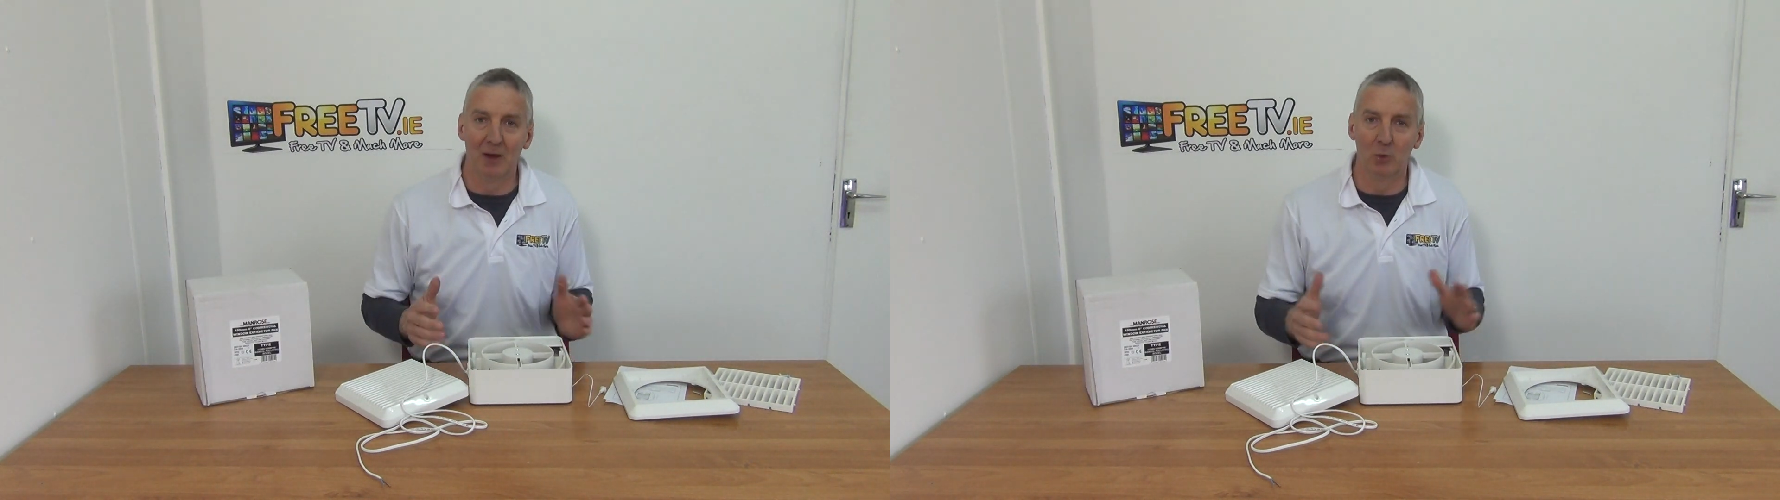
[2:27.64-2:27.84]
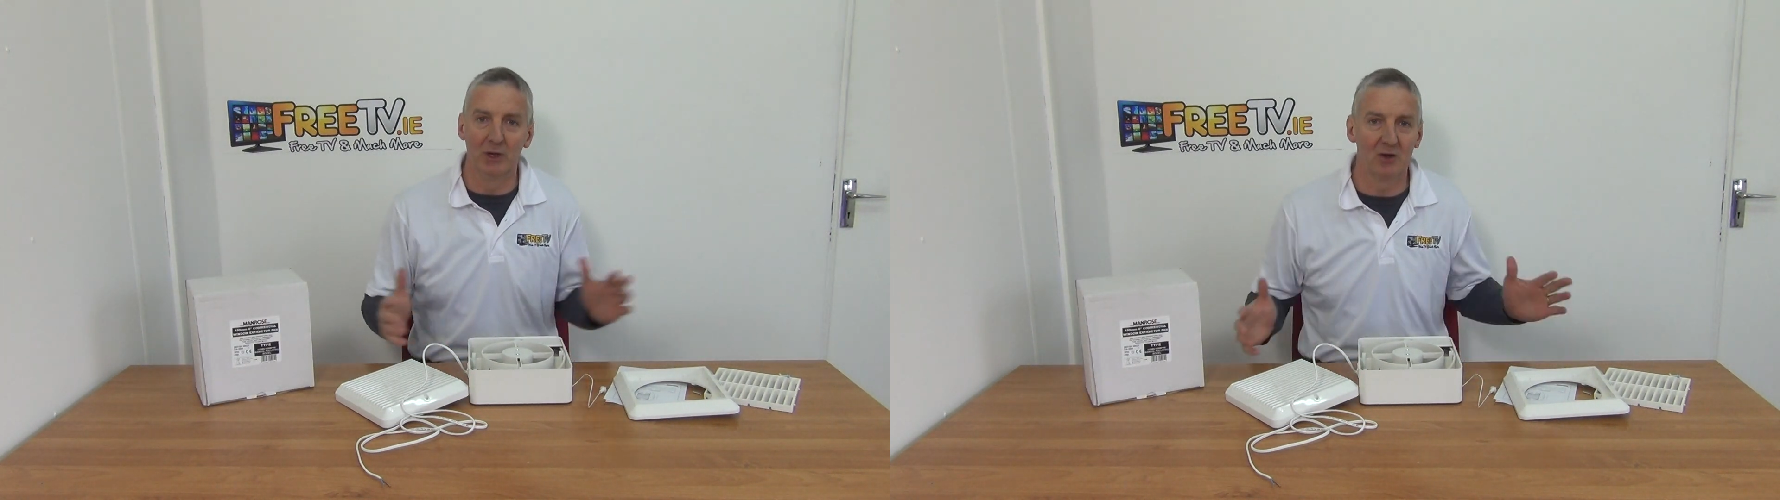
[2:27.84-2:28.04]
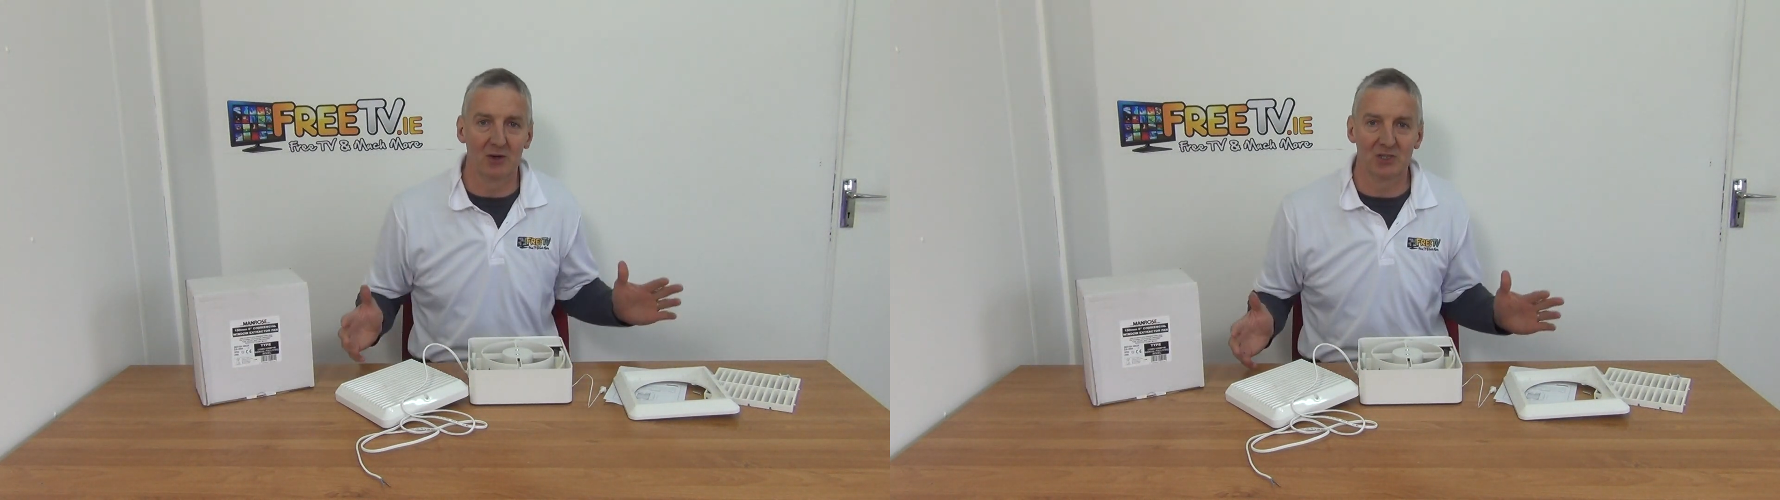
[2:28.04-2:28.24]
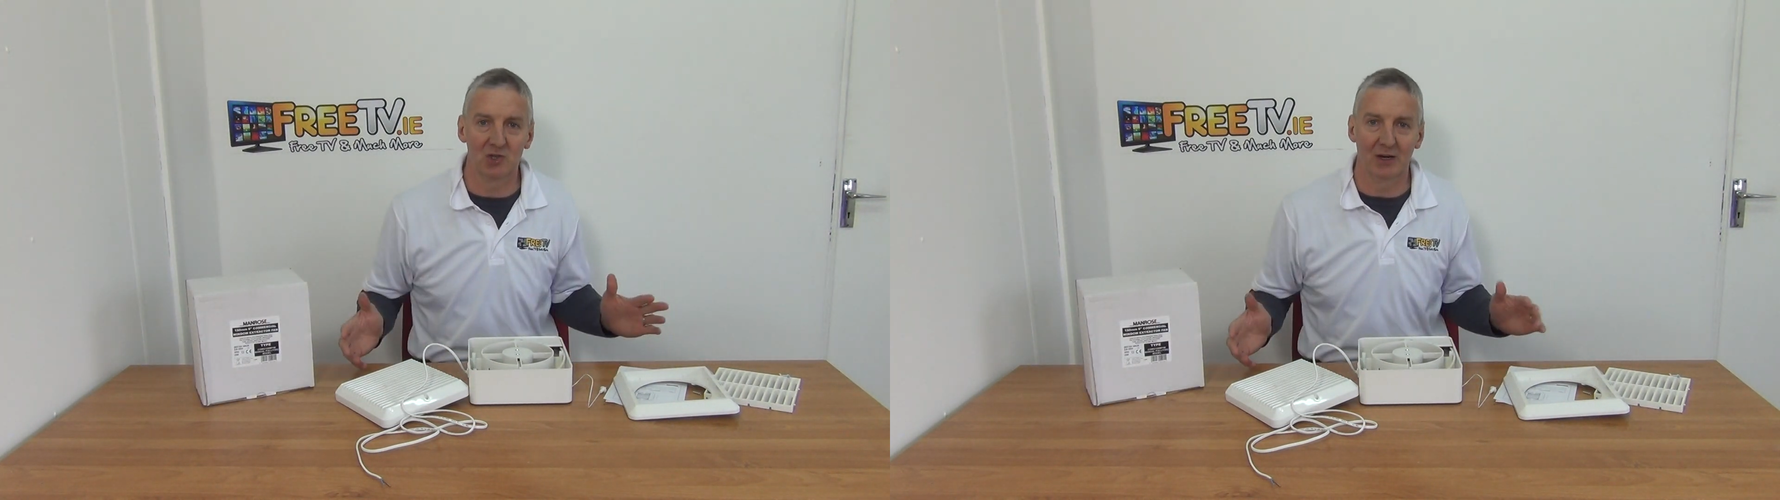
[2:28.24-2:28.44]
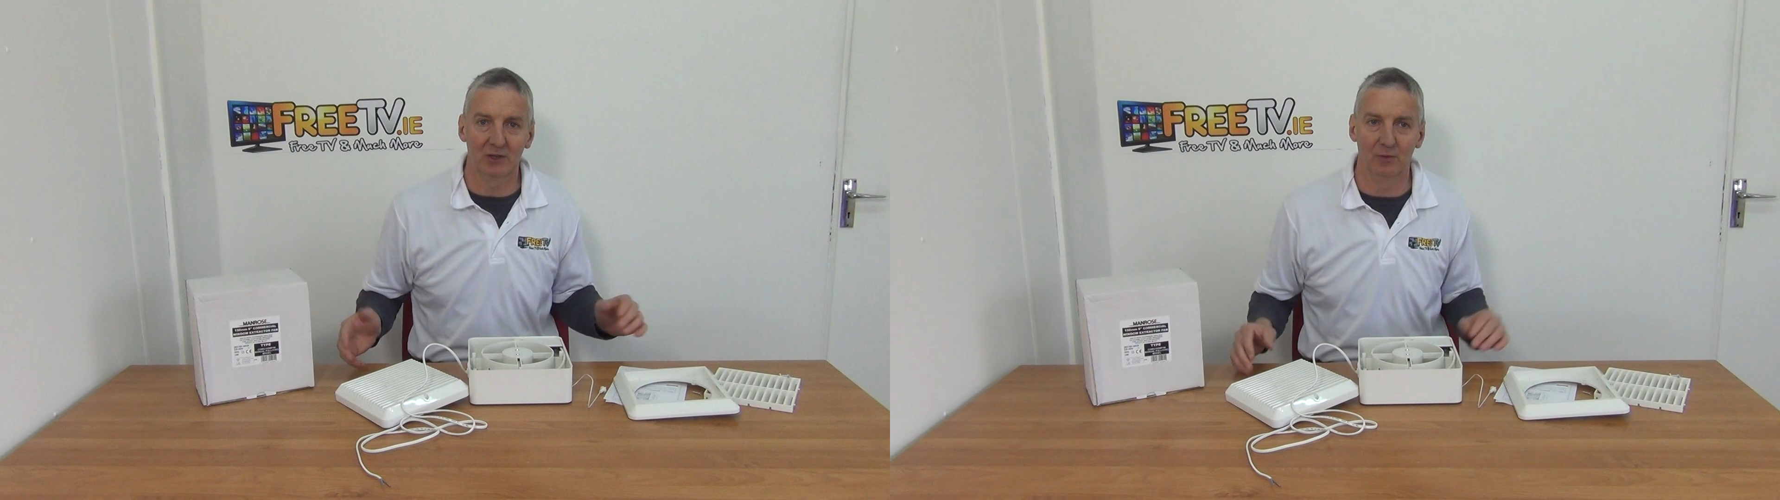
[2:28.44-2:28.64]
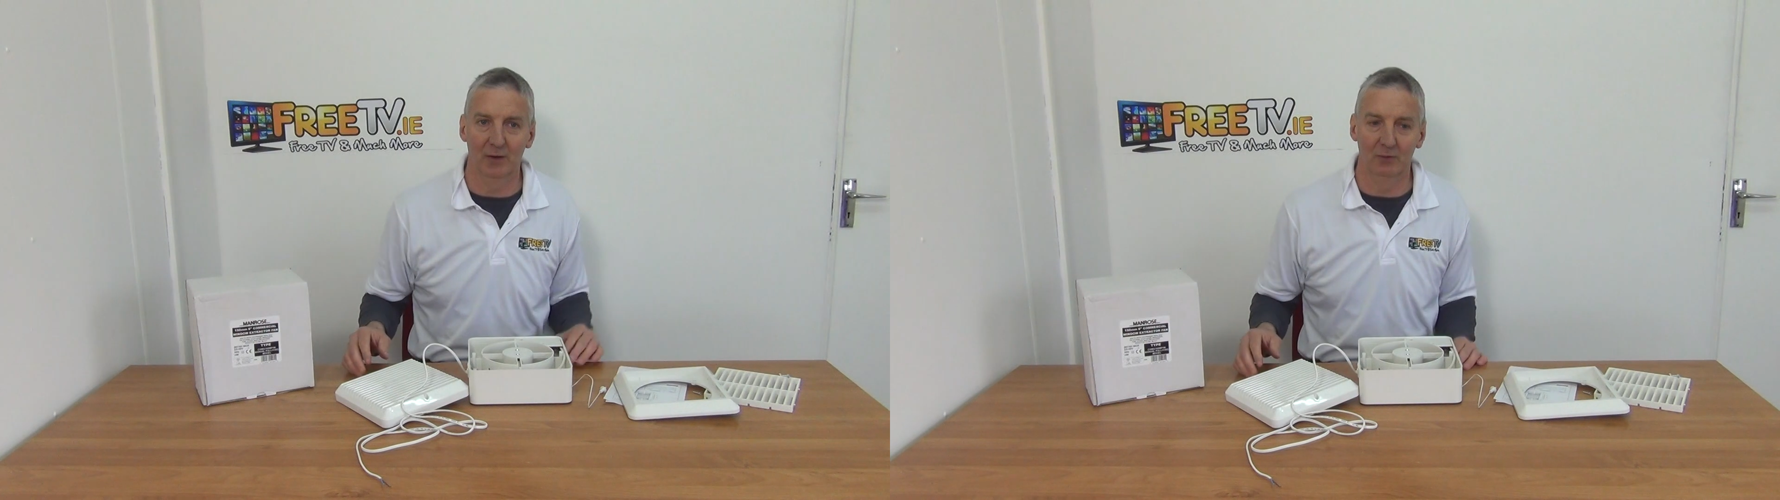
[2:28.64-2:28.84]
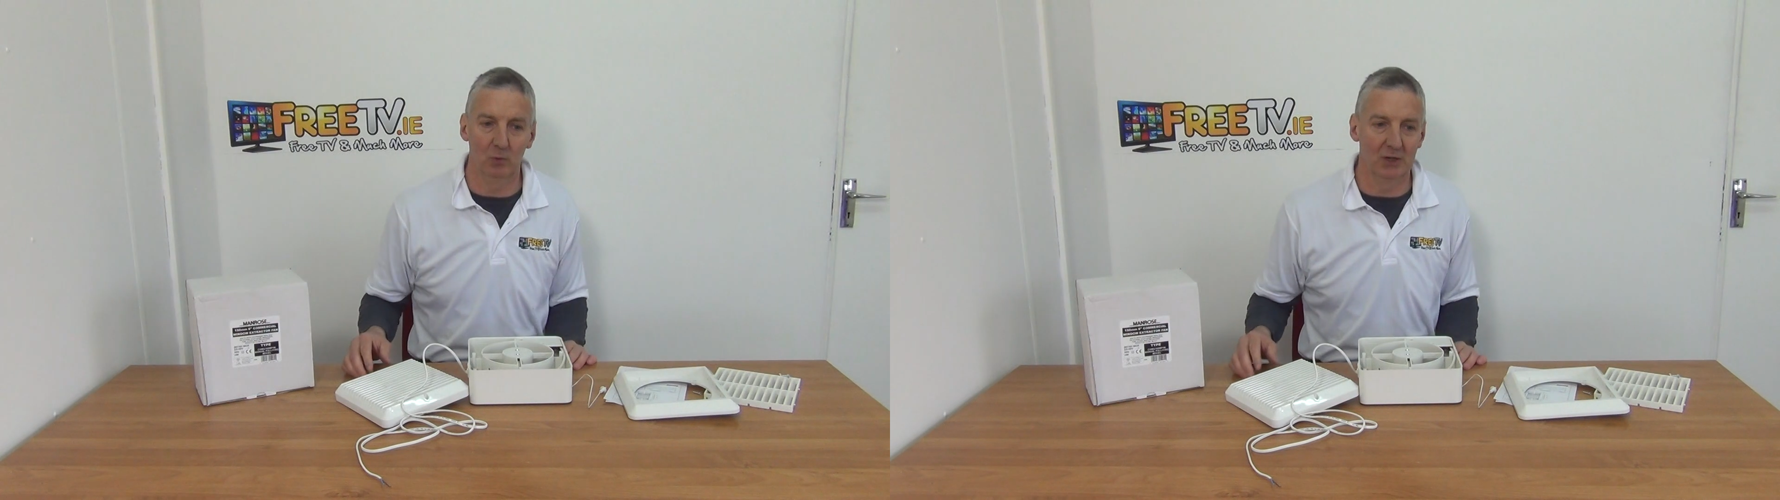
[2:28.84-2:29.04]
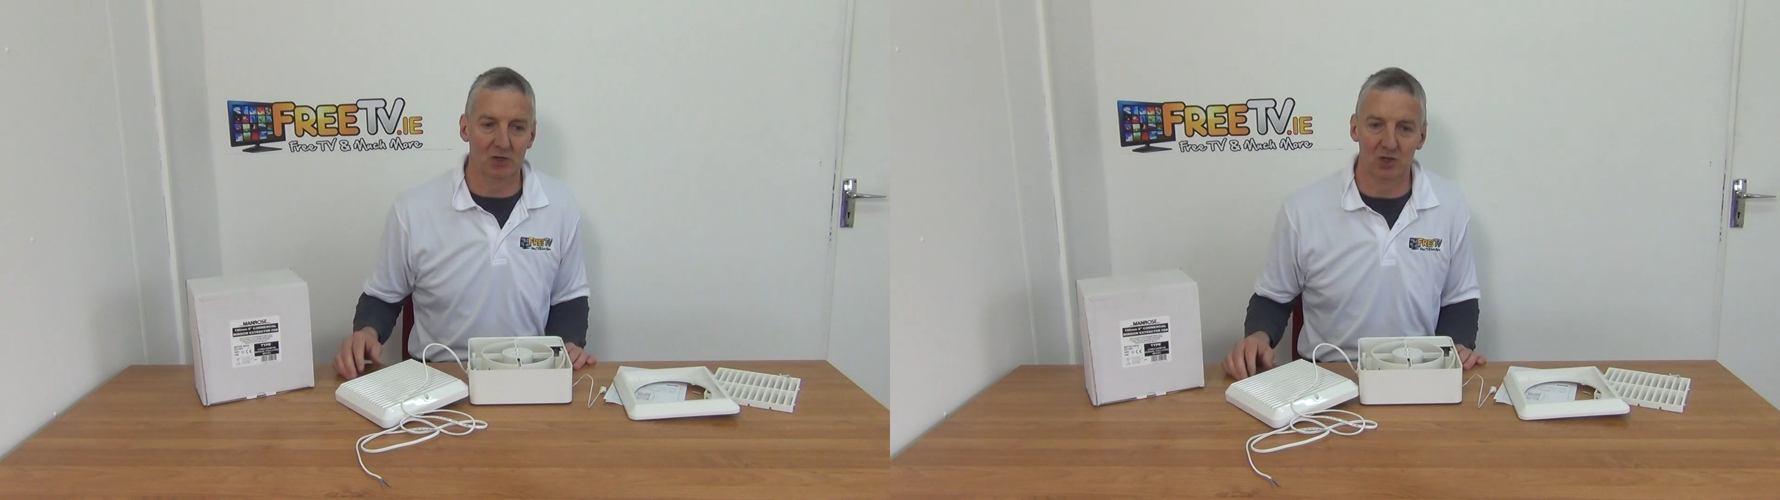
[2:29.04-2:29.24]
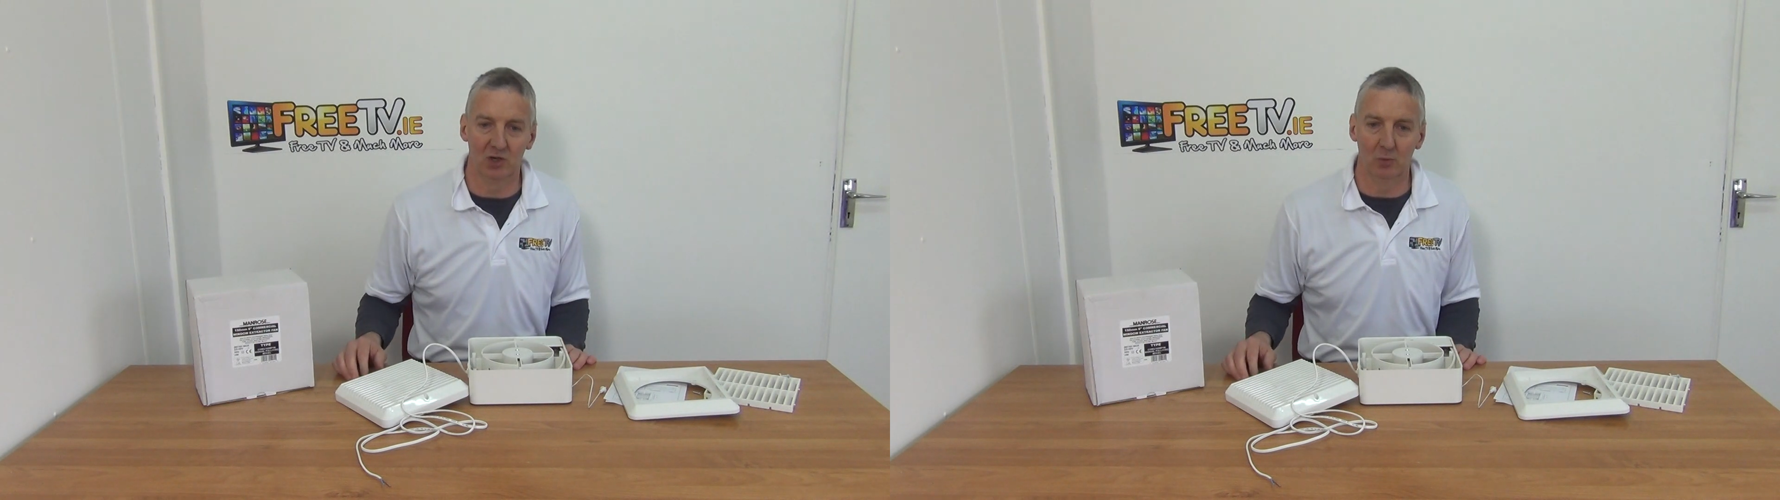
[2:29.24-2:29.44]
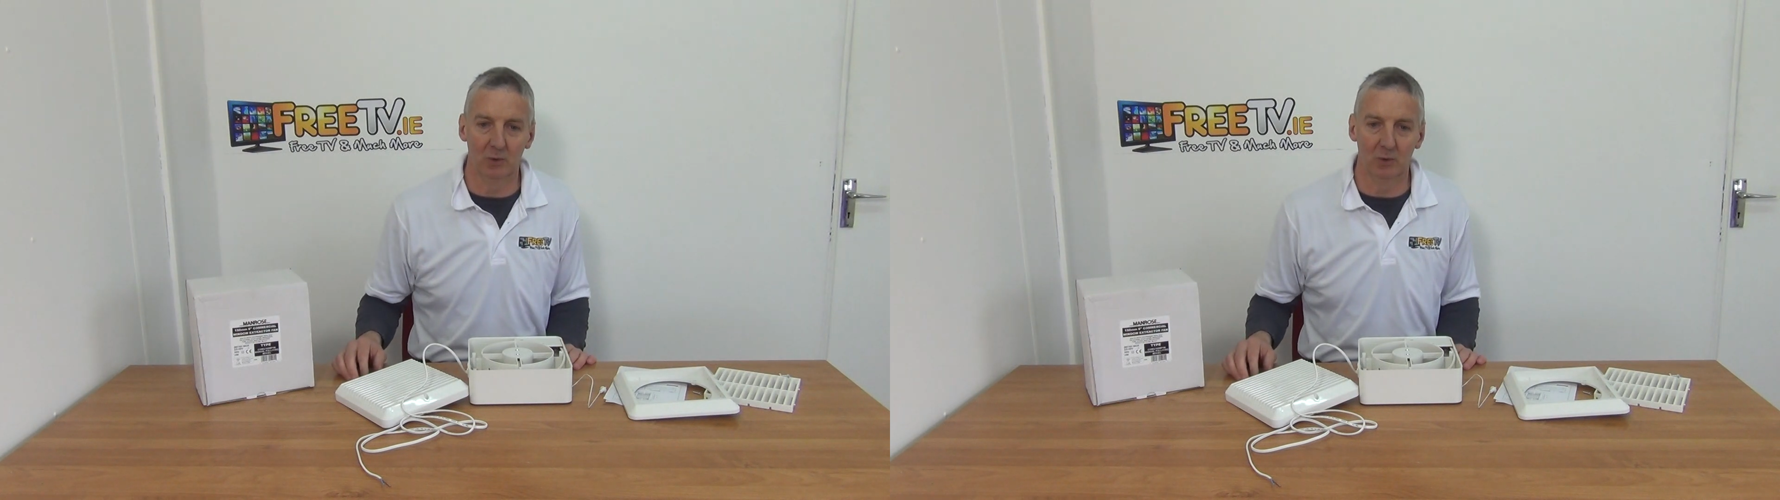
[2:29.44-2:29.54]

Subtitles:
Within our extractor fan range here,